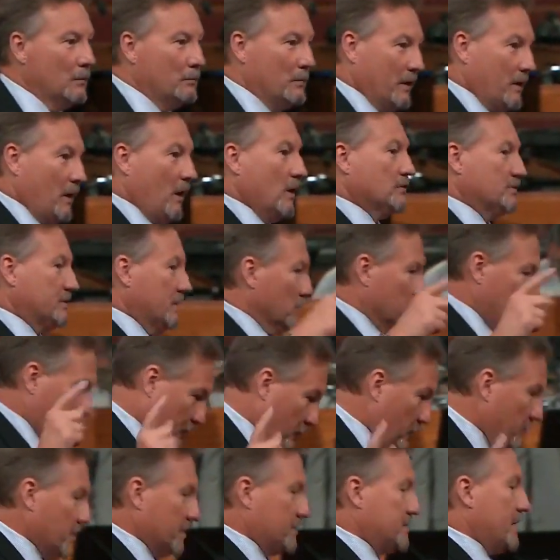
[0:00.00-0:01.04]
because it was
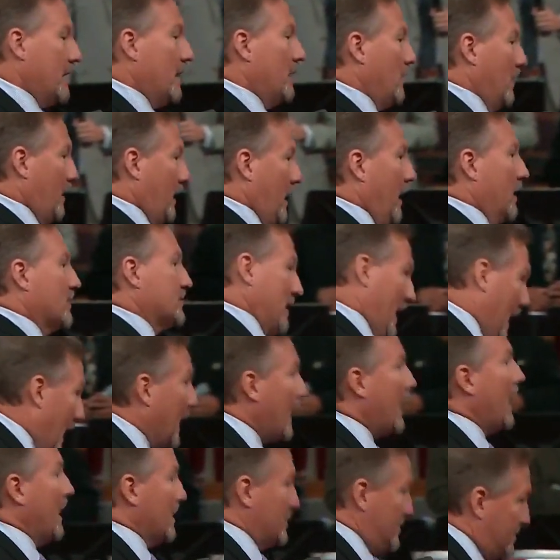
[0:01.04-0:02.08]
through the telecast I
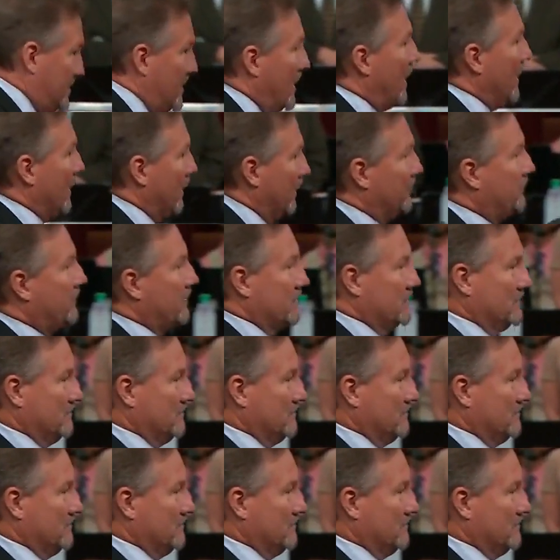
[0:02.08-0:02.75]
got saved